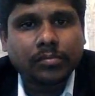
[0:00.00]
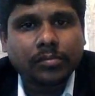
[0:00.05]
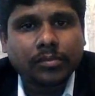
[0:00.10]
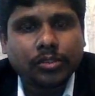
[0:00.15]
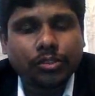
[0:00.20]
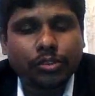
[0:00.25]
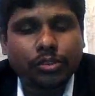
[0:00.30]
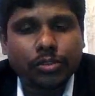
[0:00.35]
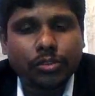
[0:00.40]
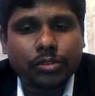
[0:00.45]

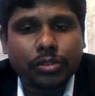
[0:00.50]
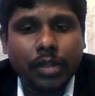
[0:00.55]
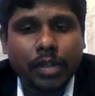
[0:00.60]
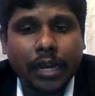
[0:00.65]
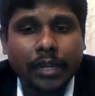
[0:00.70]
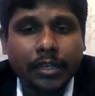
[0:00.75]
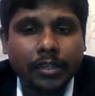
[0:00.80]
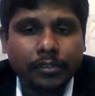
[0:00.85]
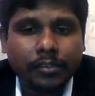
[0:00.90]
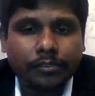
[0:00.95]
So
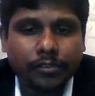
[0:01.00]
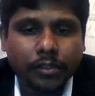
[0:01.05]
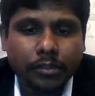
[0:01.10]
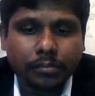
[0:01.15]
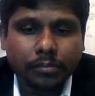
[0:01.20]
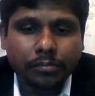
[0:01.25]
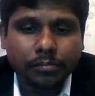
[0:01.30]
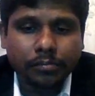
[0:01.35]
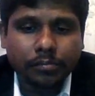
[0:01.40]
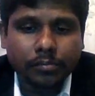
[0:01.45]
starting
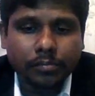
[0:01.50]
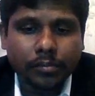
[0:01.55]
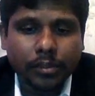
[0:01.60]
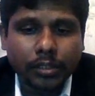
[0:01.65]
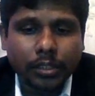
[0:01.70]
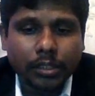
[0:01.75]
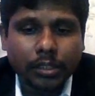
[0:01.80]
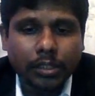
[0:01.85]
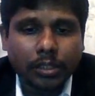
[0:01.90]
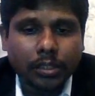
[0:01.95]
from
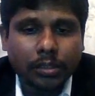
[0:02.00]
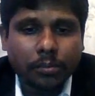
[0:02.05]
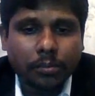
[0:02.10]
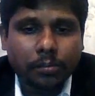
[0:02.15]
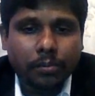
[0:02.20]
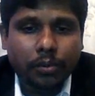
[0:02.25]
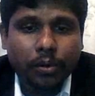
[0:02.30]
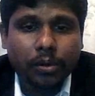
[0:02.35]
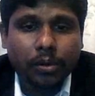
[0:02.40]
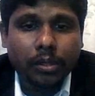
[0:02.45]

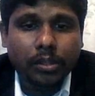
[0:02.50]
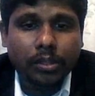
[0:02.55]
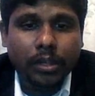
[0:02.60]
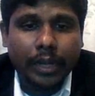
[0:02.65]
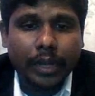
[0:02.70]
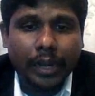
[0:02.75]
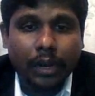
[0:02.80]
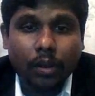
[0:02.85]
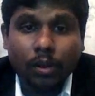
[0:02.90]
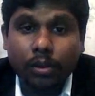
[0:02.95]
product
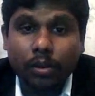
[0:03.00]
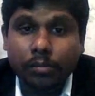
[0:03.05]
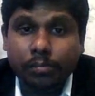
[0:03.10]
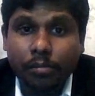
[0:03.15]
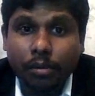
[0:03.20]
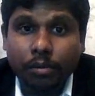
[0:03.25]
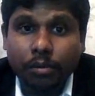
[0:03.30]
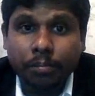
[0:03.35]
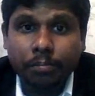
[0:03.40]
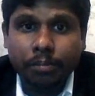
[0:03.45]
catalog
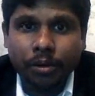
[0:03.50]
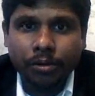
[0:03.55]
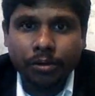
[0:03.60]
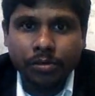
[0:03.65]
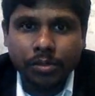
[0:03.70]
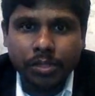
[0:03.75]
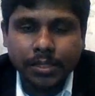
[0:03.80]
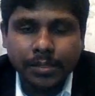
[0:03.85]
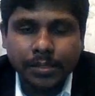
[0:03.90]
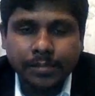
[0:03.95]

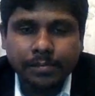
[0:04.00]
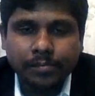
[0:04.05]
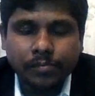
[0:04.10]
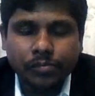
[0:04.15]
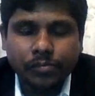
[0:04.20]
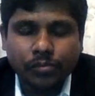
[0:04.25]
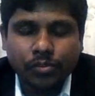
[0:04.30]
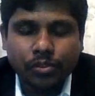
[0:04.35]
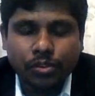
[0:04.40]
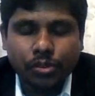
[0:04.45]
browsing
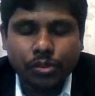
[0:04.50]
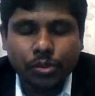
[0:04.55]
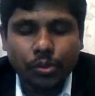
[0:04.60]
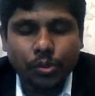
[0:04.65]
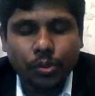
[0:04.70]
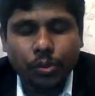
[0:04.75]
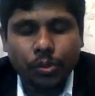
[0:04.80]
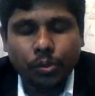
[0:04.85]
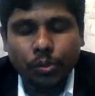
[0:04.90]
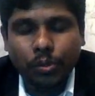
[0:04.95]

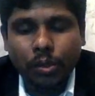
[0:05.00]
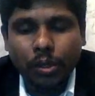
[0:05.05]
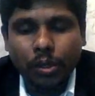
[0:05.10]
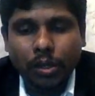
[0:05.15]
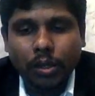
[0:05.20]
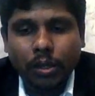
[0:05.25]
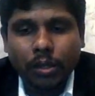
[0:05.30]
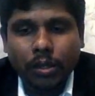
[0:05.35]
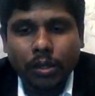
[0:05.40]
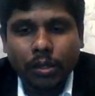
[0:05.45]
to
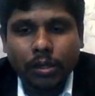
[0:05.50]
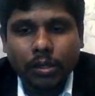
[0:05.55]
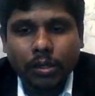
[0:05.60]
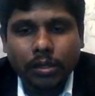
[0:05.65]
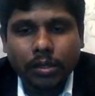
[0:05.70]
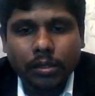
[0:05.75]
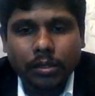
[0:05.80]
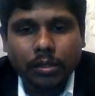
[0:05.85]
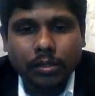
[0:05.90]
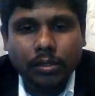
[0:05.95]

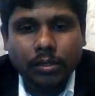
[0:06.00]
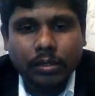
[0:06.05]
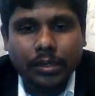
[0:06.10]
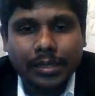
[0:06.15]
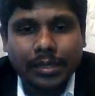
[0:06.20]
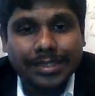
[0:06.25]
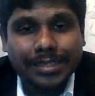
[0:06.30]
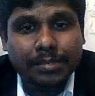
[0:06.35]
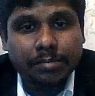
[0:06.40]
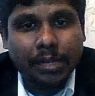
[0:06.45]

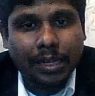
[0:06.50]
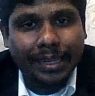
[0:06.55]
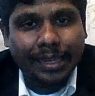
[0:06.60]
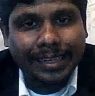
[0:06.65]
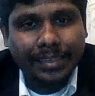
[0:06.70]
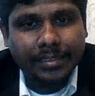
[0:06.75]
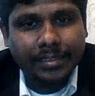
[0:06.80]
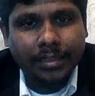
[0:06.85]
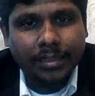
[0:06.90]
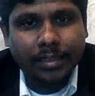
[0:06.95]
customer lead
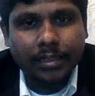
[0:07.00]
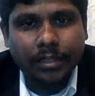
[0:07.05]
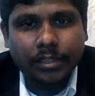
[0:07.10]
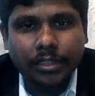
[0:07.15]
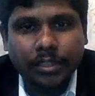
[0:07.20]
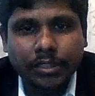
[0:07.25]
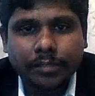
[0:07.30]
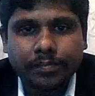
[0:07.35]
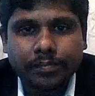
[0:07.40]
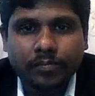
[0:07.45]

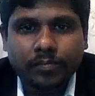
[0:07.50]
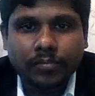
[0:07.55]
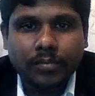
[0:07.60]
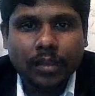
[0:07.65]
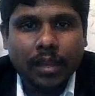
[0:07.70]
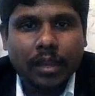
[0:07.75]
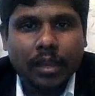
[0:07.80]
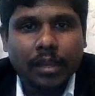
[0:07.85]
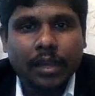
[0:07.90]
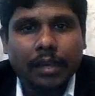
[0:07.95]
generation,
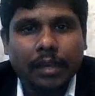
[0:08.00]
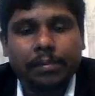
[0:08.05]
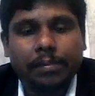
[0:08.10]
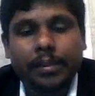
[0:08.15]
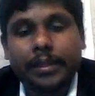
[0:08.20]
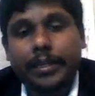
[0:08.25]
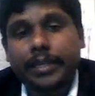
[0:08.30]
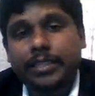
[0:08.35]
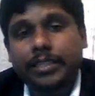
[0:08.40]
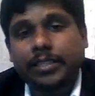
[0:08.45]

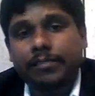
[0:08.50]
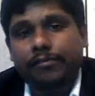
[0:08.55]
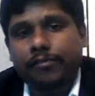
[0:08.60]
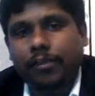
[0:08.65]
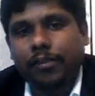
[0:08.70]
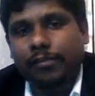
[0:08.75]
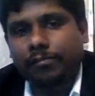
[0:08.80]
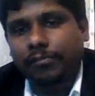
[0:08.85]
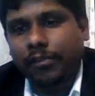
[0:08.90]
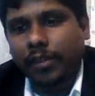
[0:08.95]
application
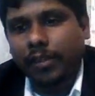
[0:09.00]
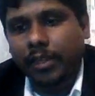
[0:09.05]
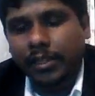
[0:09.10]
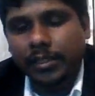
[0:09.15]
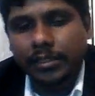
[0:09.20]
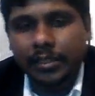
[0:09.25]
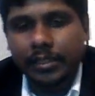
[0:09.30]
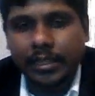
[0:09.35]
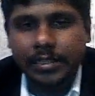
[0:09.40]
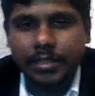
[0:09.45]
form filling
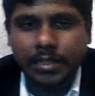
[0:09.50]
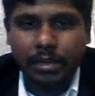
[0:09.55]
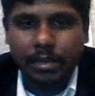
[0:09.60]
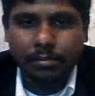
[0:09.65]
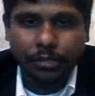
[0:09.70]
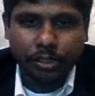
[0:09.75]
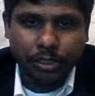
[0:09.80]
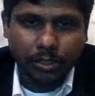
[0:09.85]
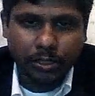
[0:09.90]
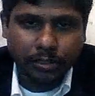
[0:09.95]
and
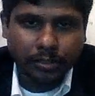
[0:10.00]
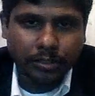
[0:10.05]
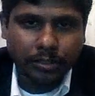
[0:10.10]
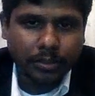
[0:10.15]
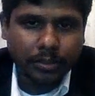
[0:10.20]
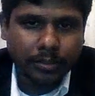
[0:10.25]
submissions,